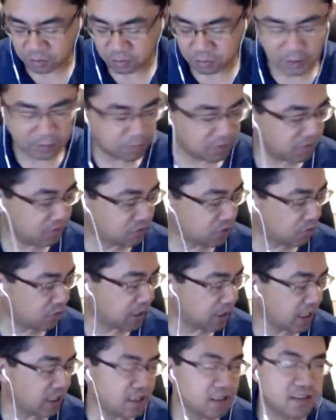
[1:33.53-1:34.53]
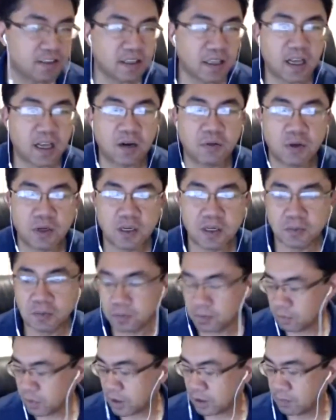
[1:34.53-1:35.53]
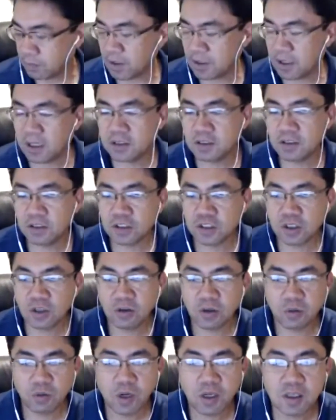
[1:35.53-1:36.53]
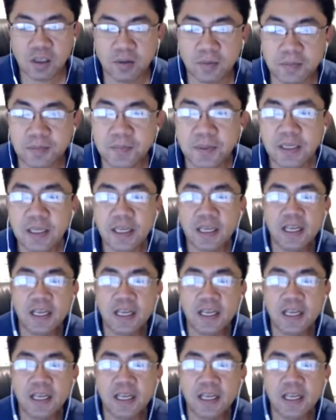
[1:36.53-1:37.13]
But before we get into that, I want to bring Bill onto the show and welcome him,